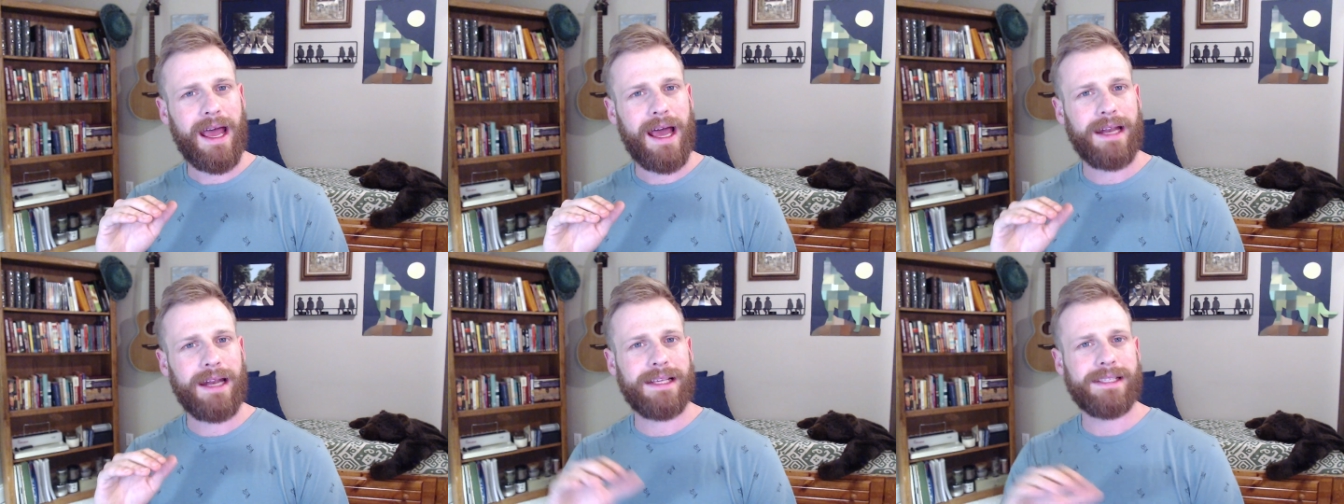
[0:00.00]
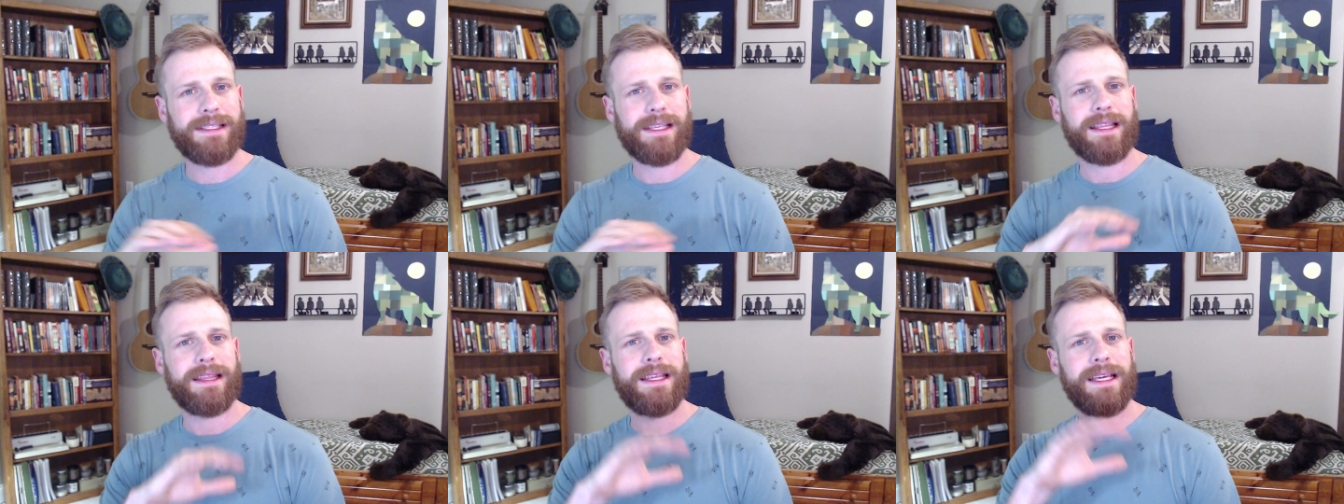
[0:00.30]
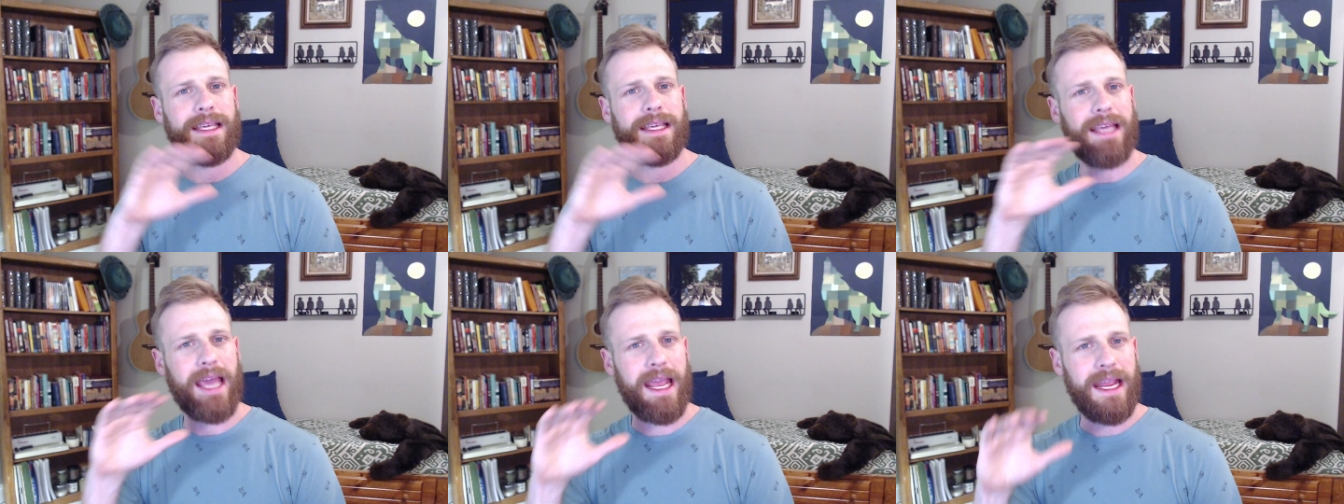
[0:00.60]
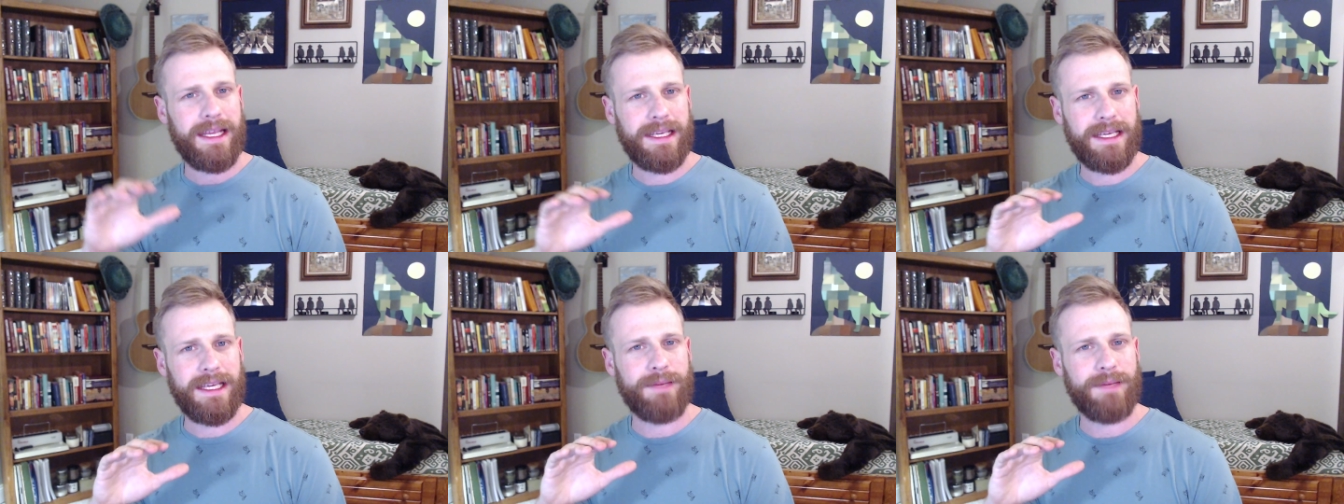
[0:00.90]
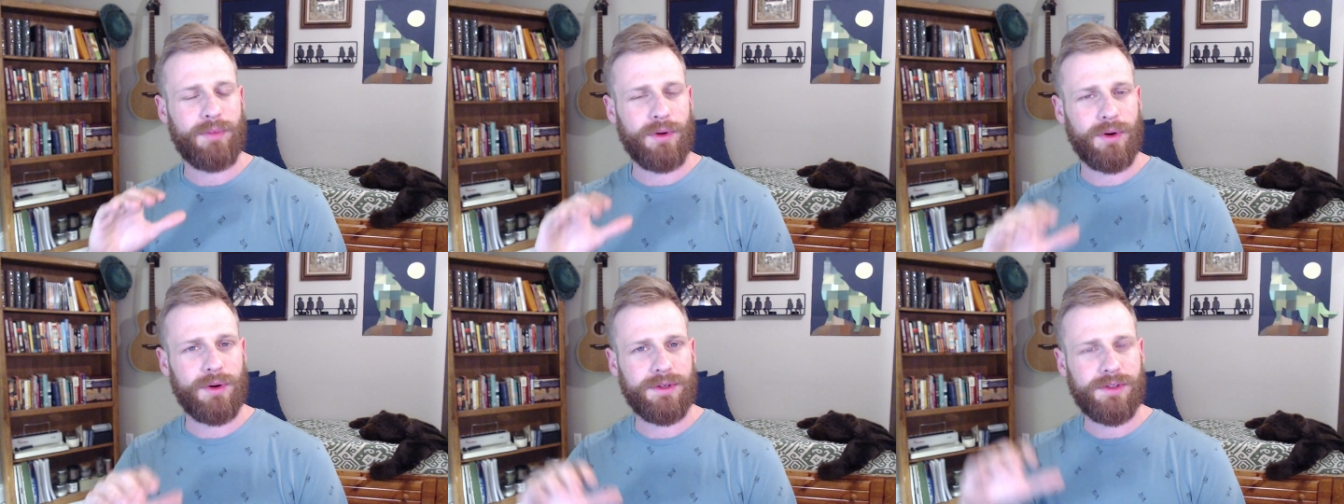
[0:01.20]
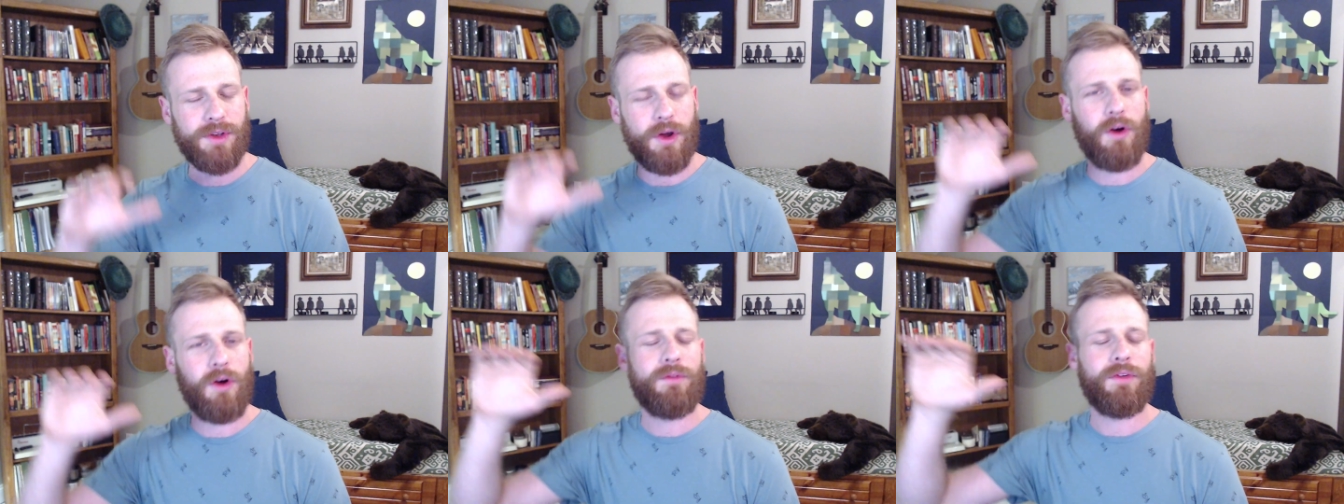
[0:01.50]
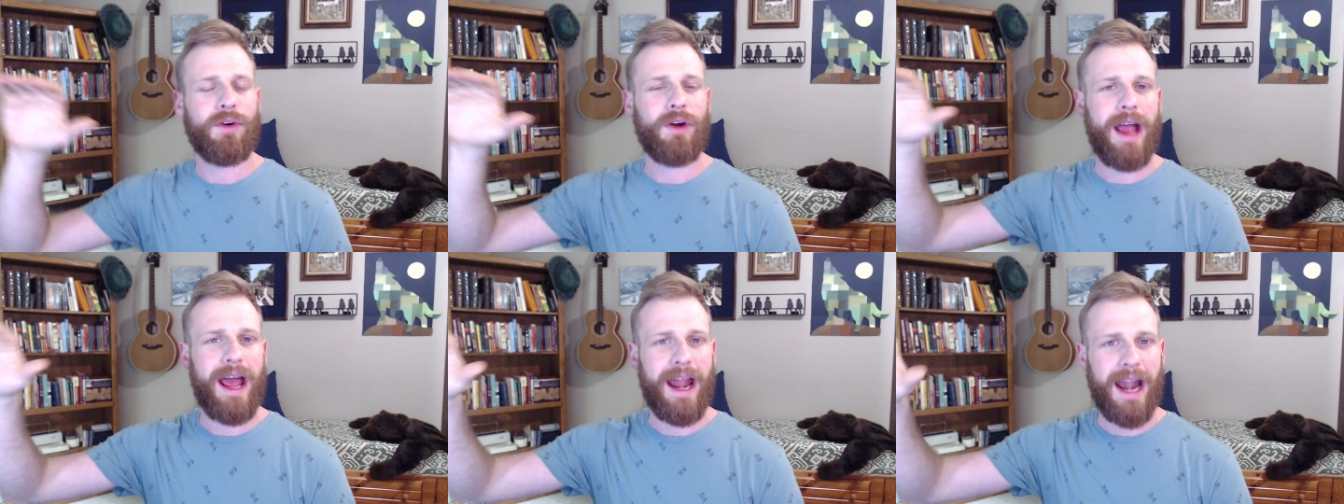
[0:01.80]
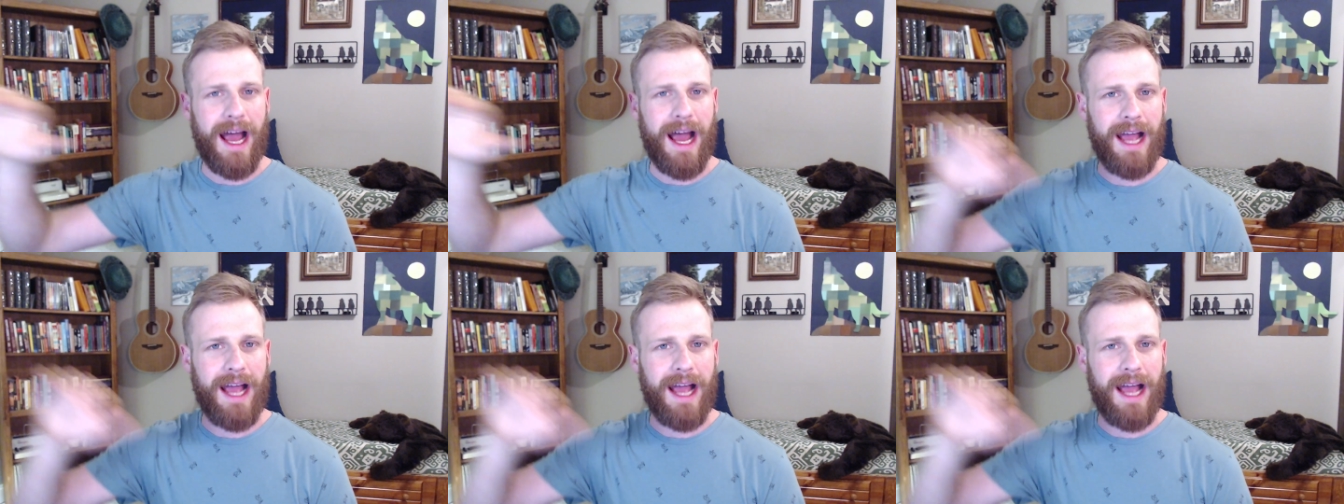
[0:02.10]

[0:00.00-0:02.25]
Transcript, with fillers: at is like the gatekeepers over at